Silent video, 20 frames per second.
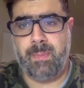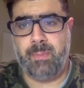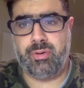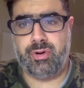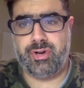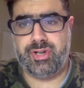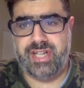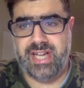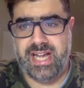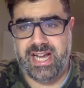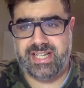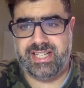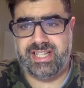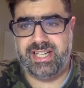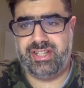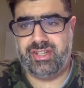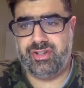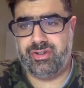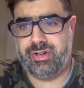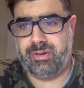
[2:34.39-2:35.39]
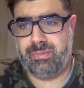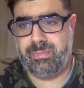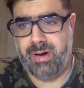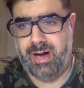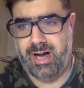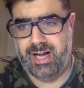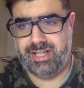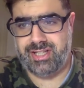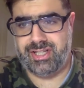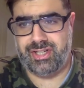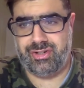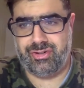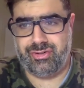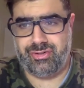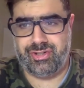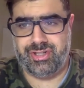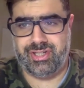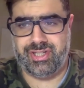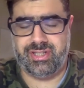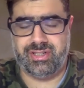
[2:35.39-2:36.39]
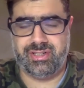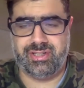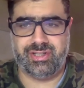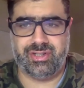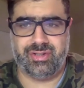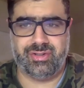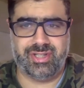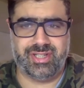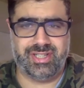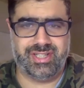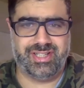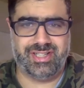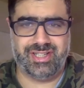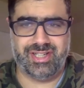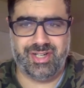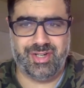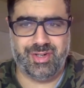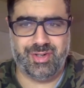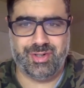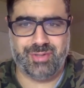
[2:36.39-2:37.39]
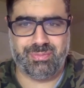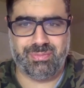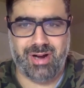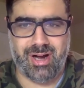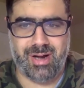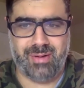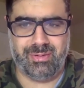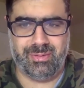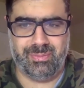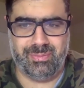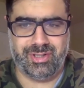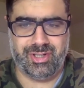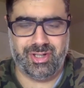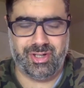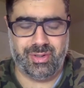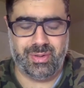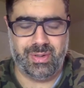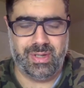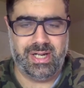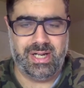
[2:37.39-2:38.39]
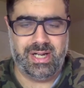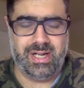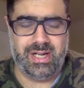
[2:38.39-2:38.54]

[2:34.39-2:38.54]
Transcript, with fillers: protecting their depositors so this is a huge problem. So